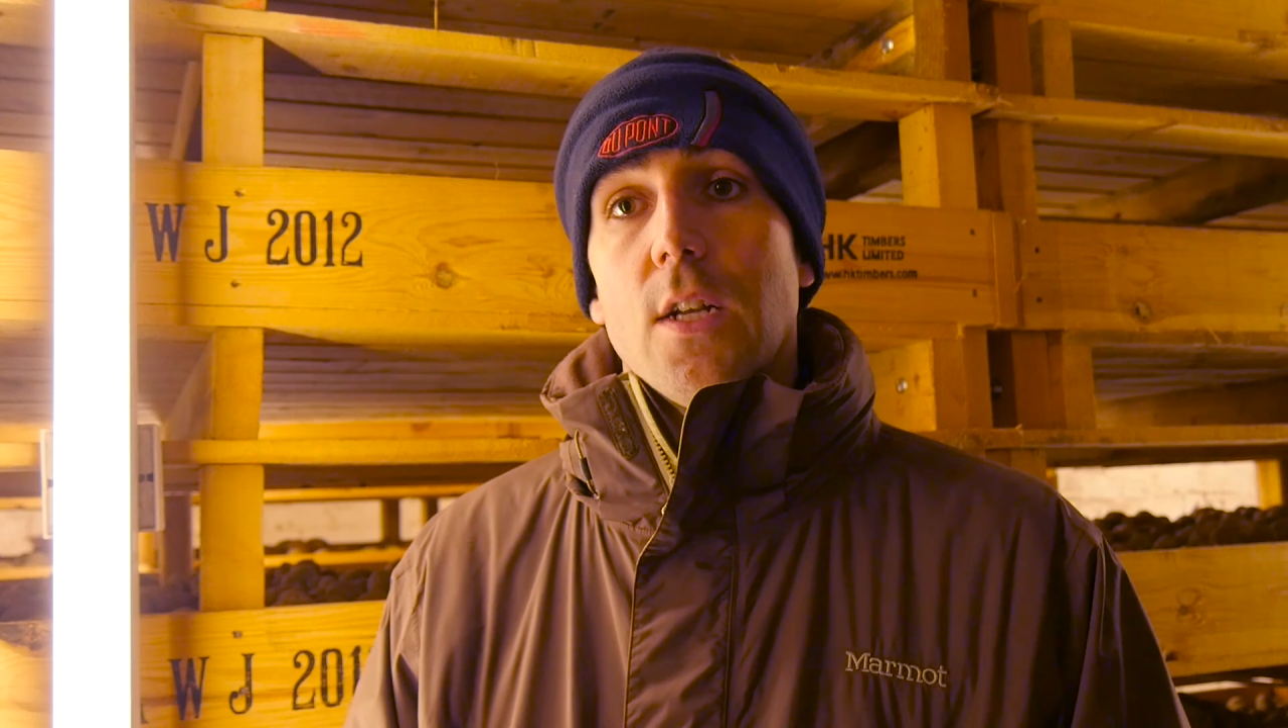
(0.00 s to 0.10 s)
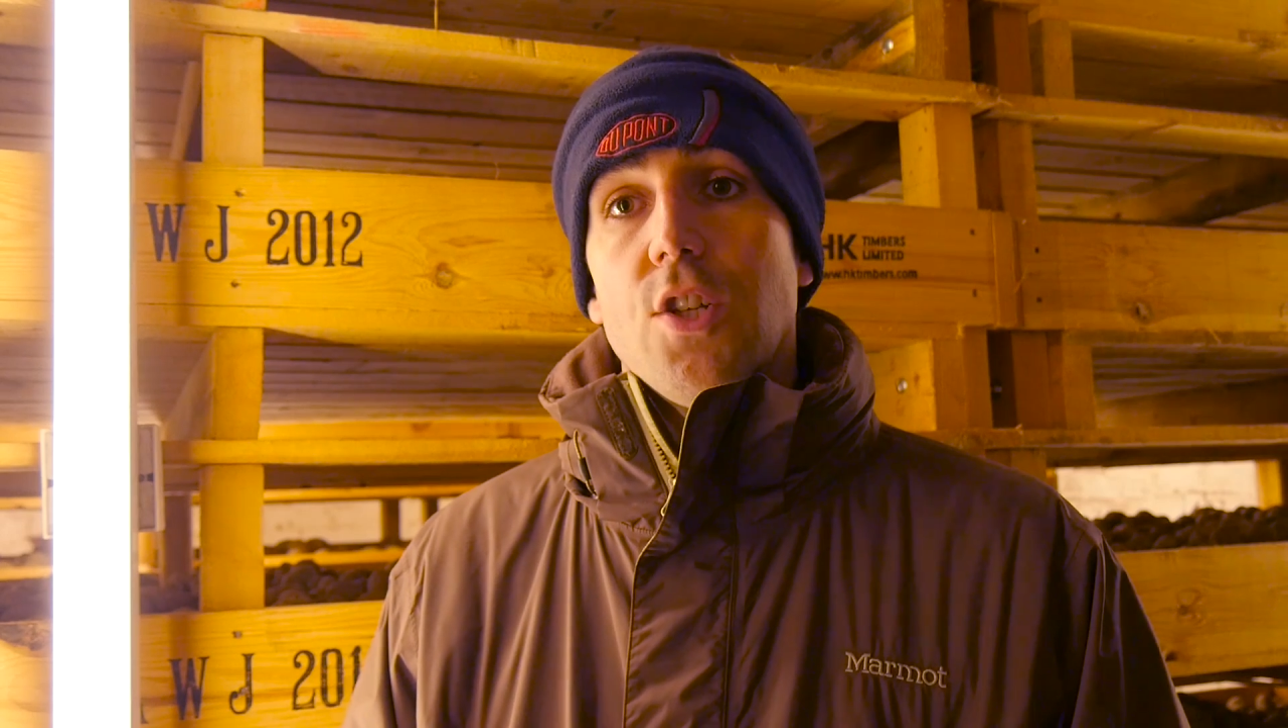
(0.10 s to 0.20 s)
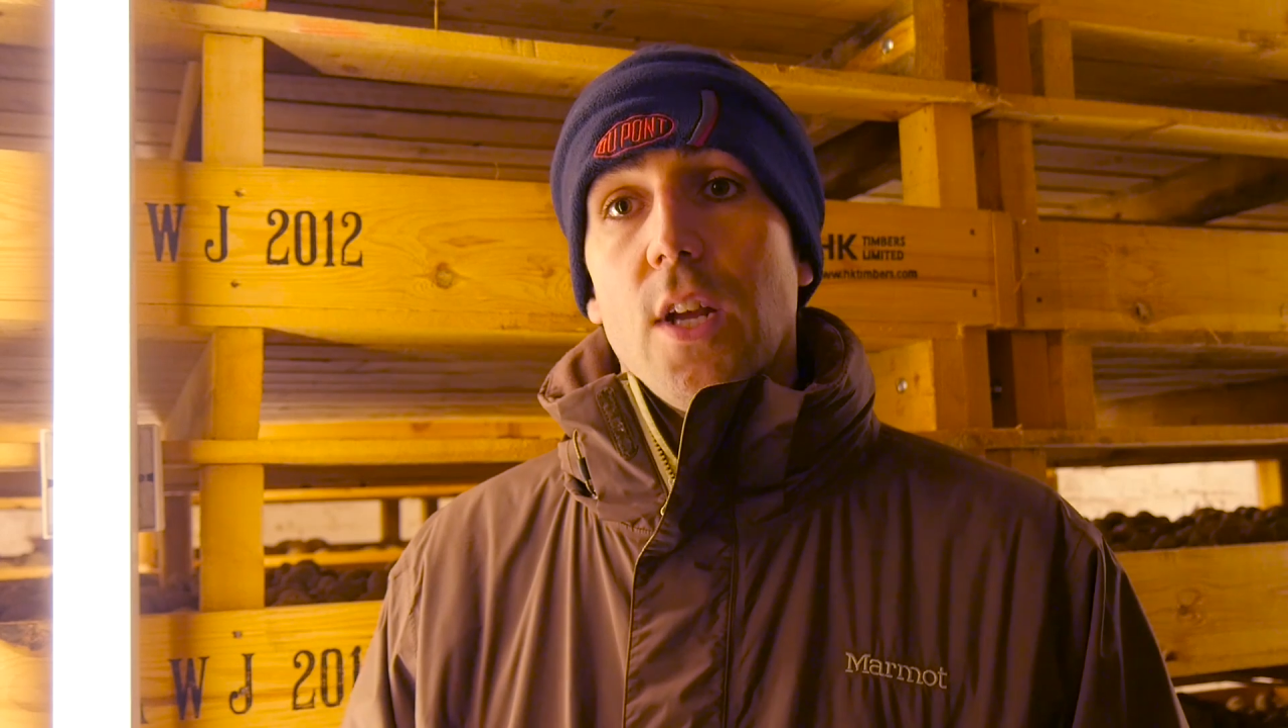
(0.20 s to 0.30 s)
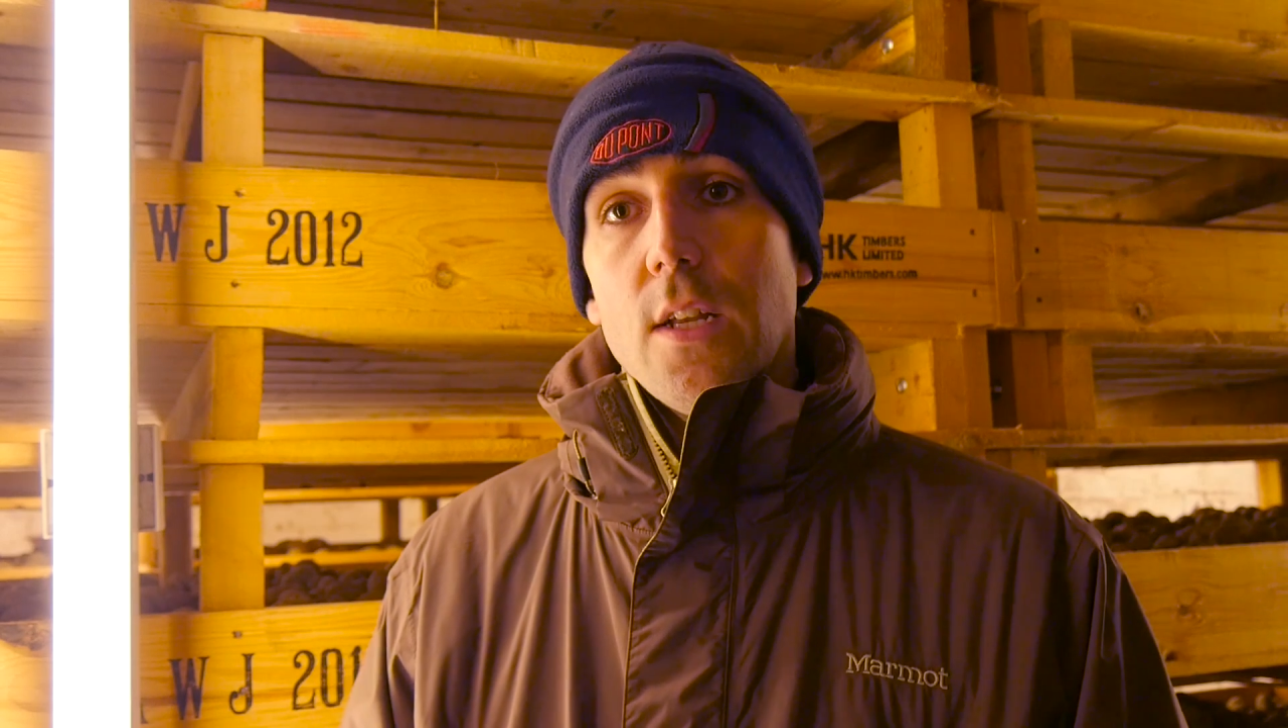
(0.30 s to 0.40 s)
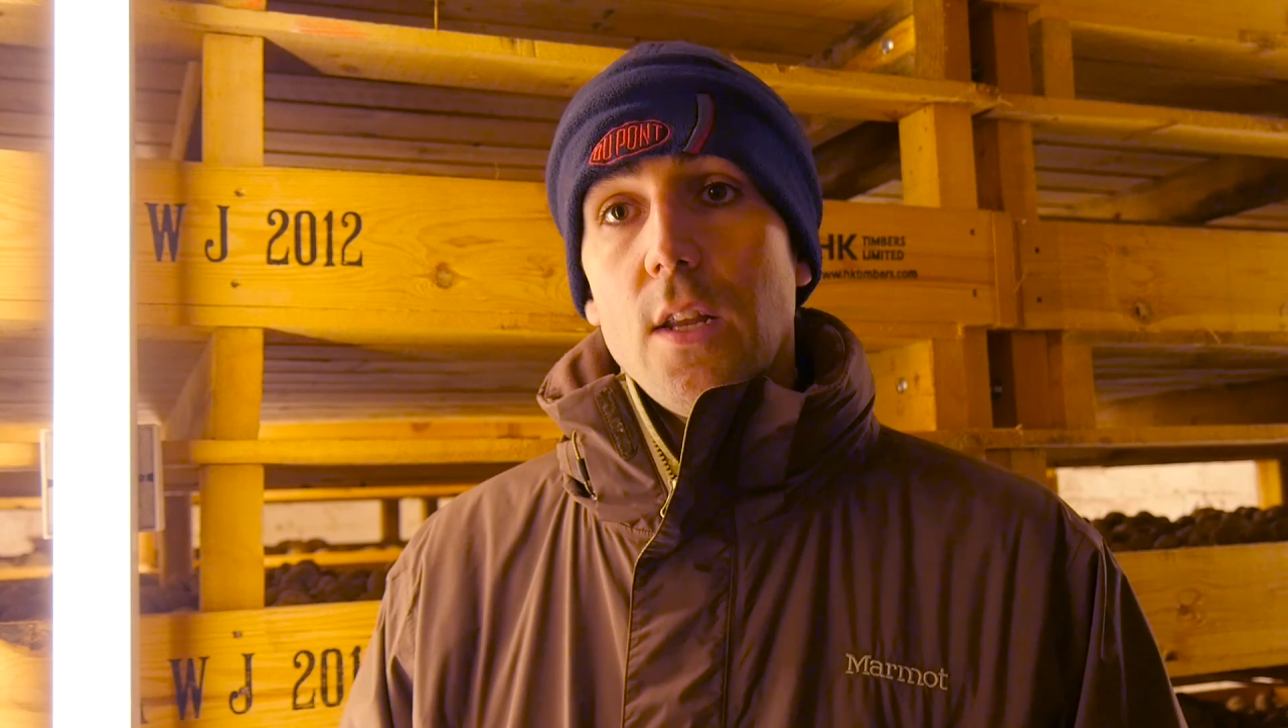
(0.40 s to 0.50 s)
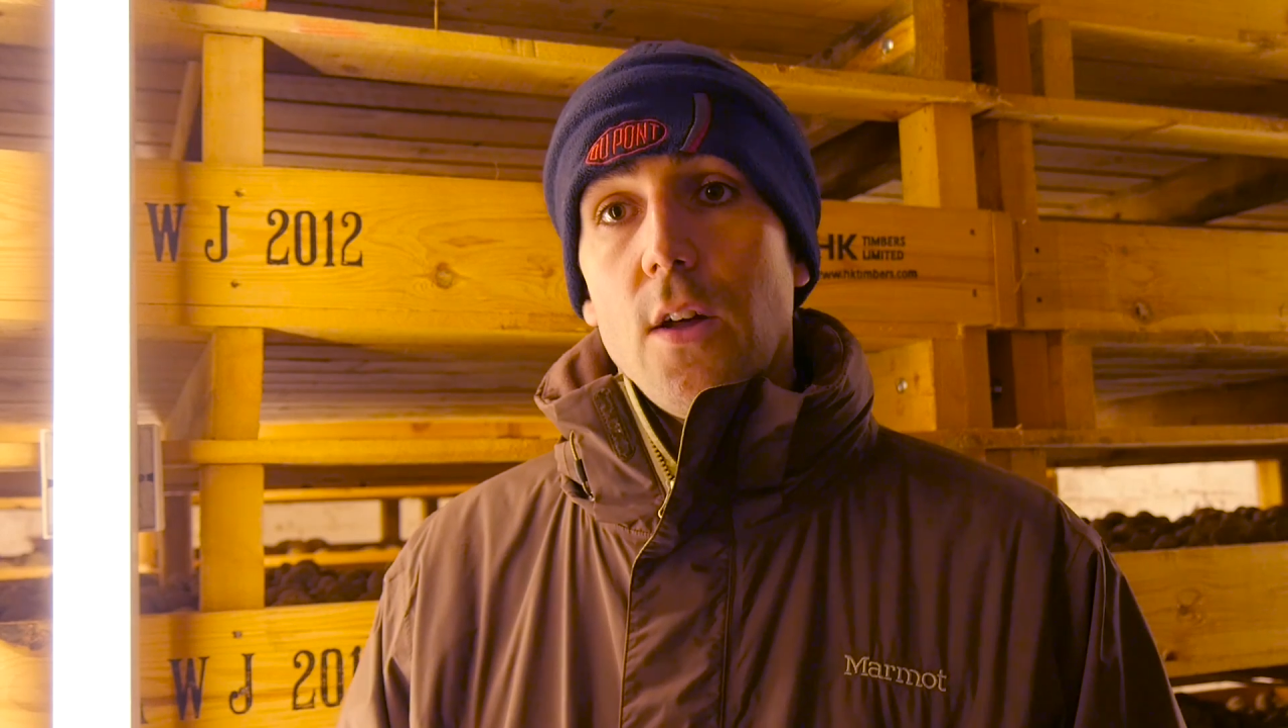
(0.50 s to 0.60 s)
chit